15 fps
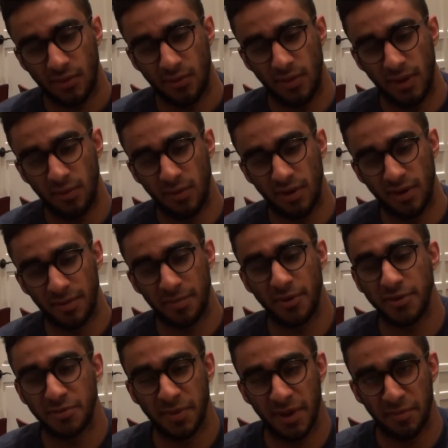we were
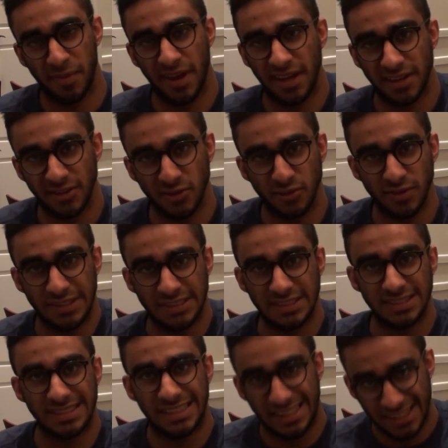approached by a man who
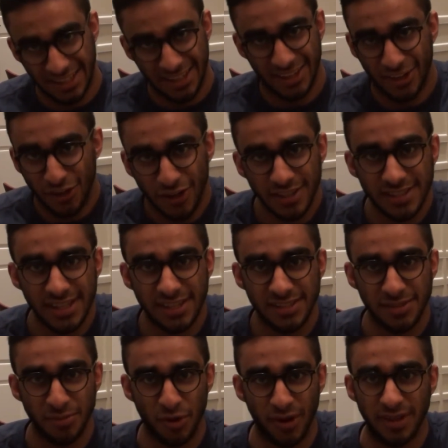was not saying
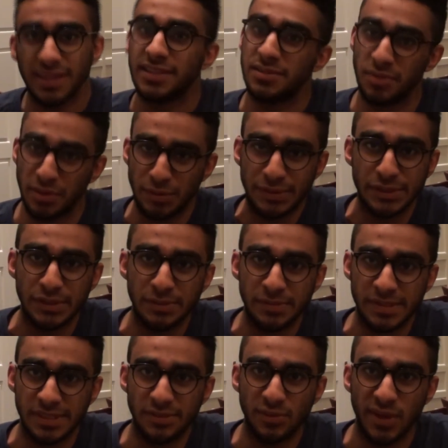some great things about
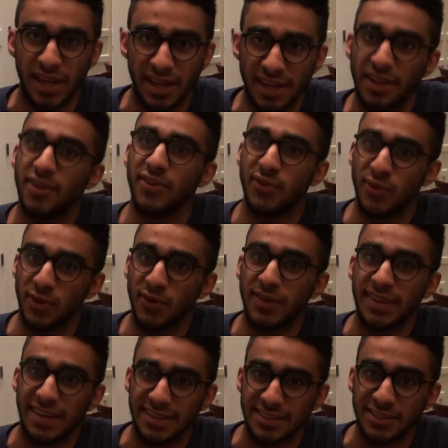Muslims, and we had to go through with
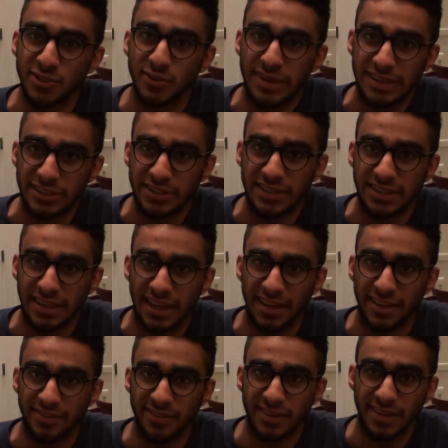that situation, kind
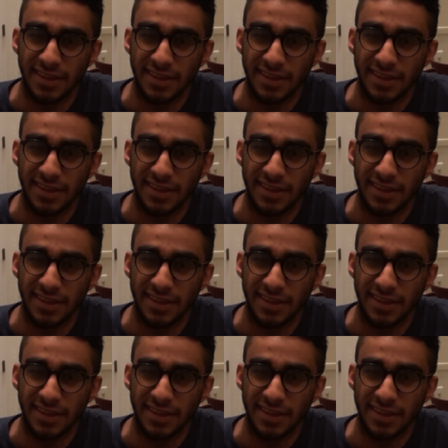of